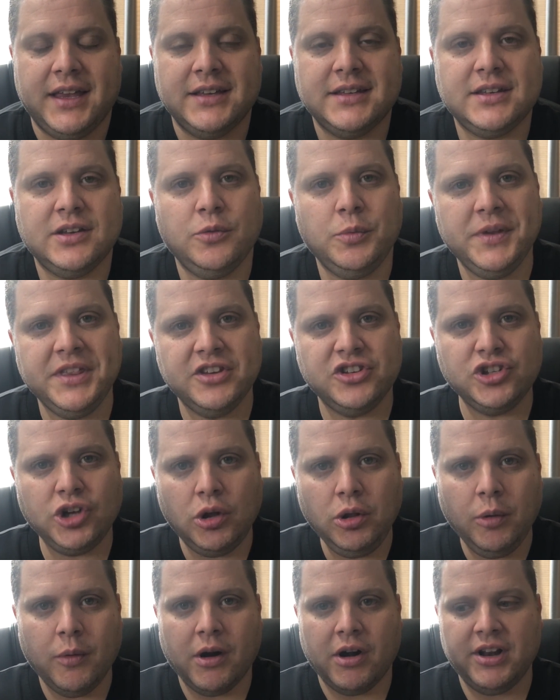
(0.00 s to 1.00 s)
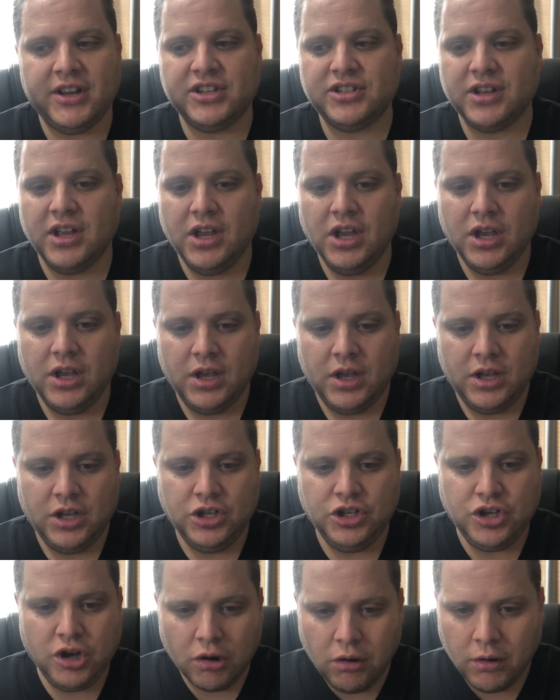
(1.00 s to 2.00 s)
Is with a solo artist,
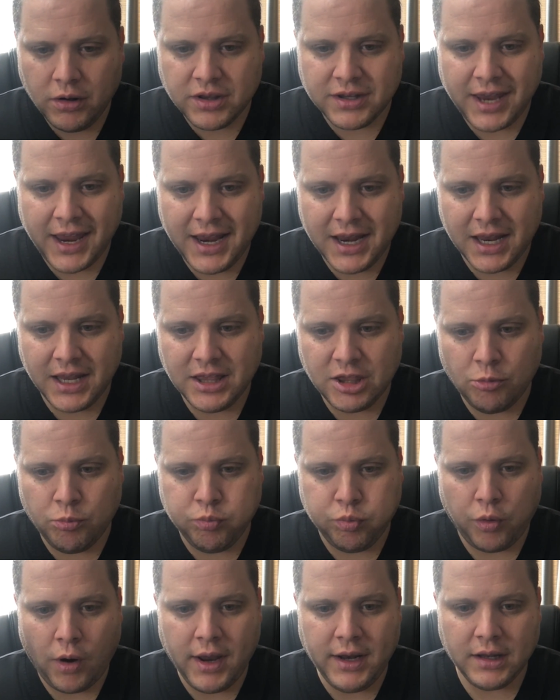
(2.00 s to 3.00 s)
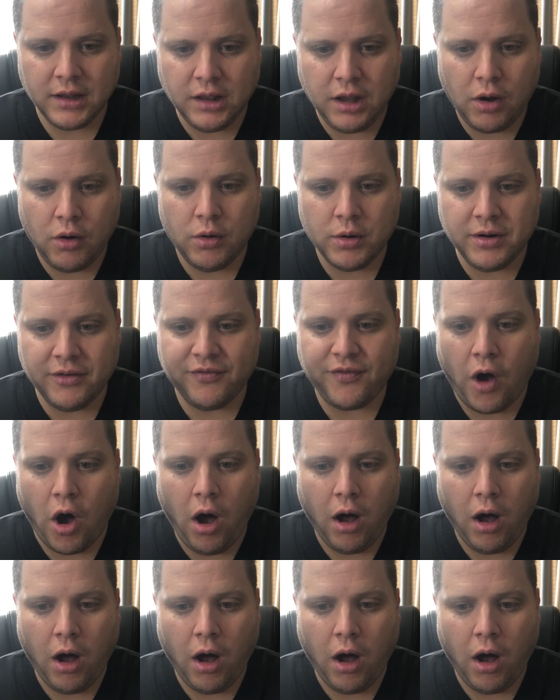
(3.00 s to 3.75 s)
you're taking the brunt load of